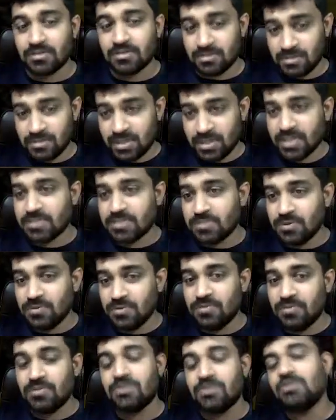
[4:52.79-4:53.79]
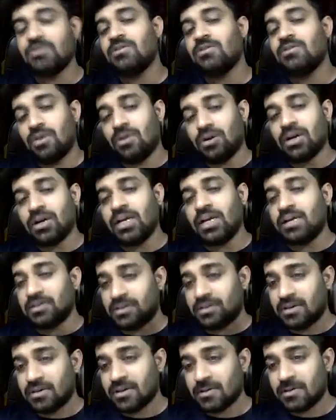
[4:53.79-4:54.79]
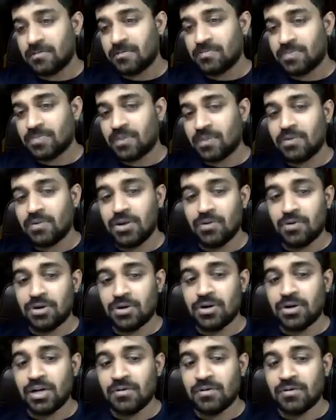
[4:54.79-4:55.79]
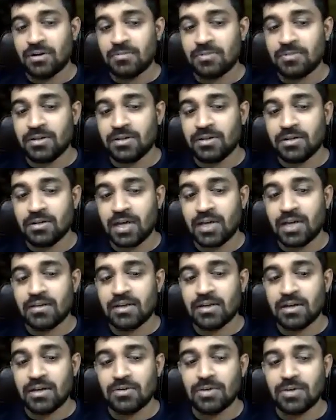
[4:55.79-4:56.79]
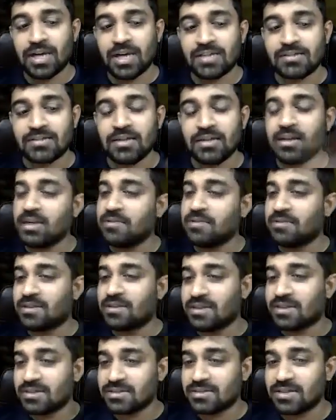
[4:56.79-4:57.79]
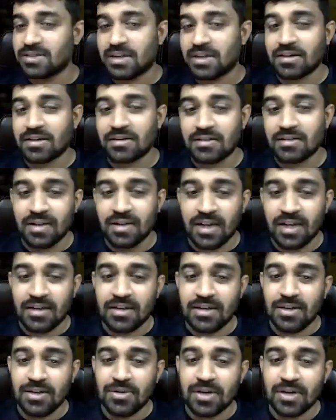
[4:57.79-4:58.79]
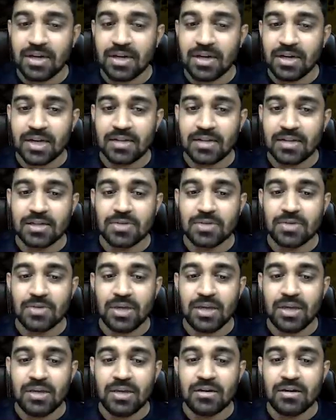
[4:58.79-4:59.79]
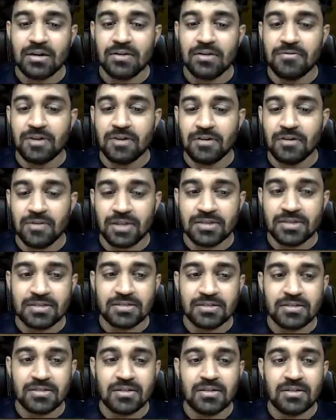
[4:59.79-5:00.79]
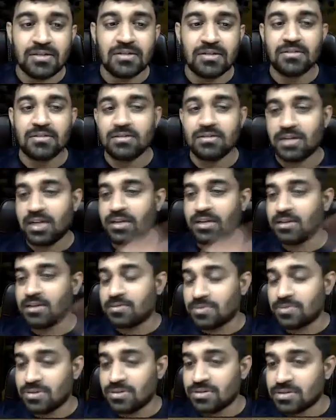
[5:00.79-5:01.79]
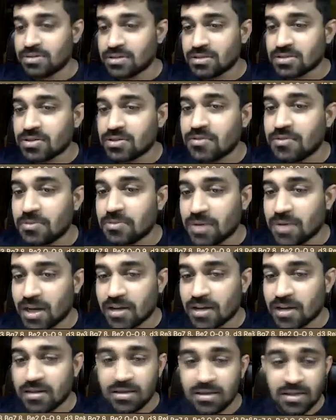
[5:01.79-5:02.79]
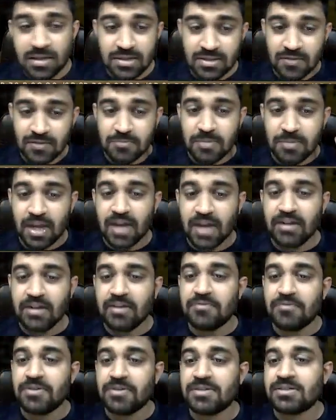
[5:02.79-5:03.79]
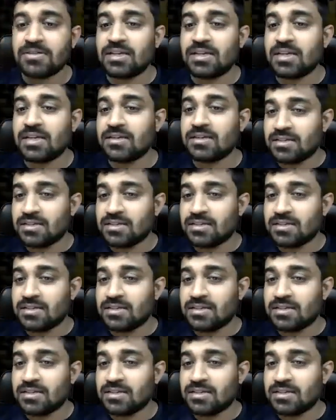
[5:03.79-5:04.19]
next move, or later when you want to develop it, and then do castling and everything is great. And then you can attack the queen in different ways, and the position is good for black. So if black defends like